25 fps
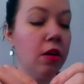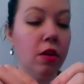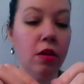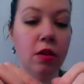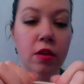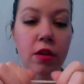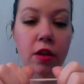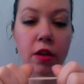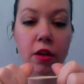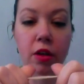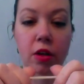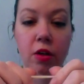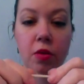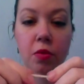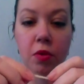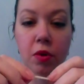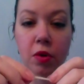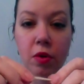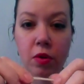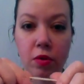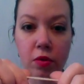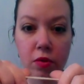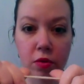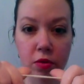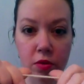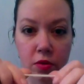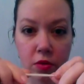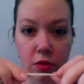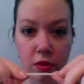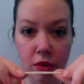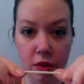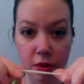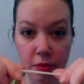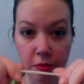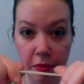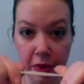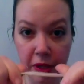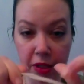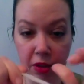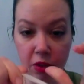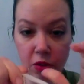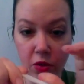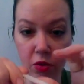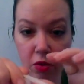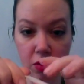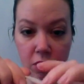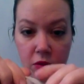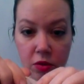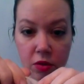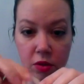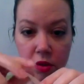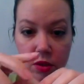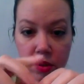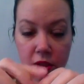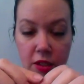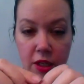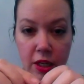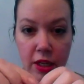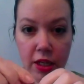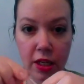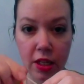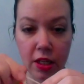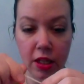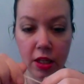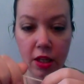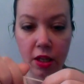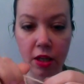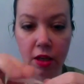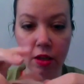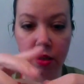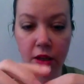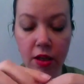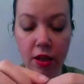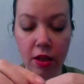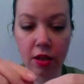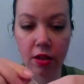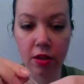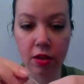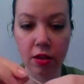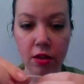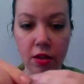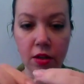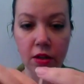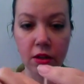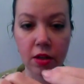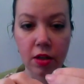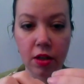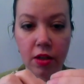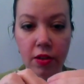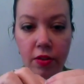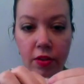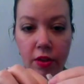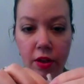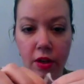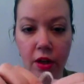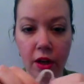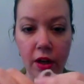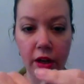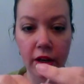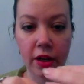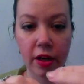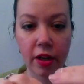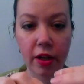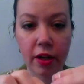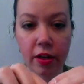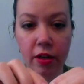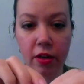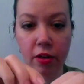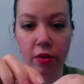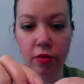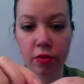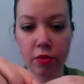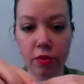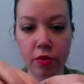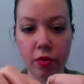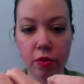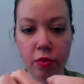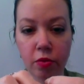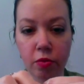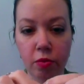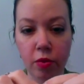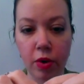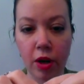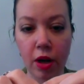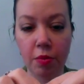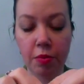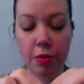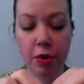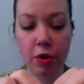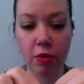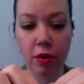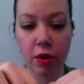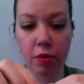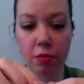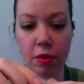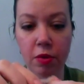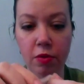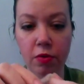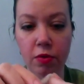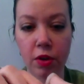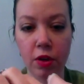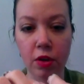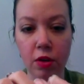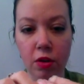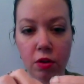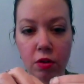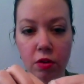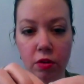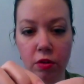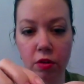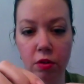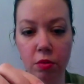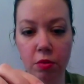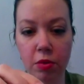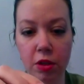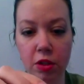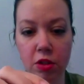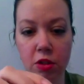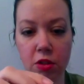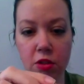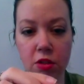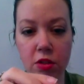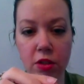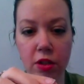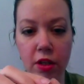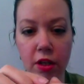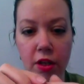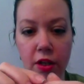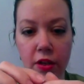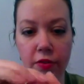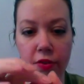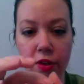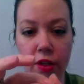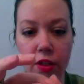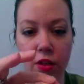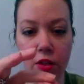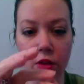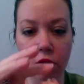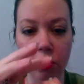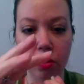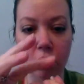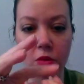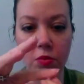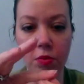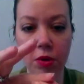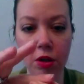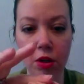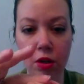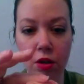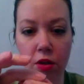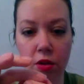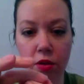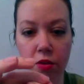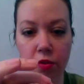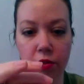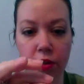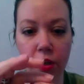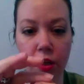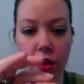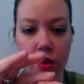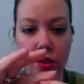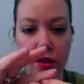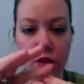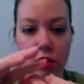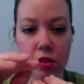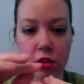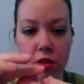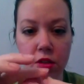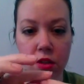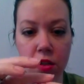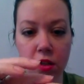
Now you're gonna wanna make the little snaky thing again, and then I kind of wrap it around my finger a little bit just to kind of get the little ball effect.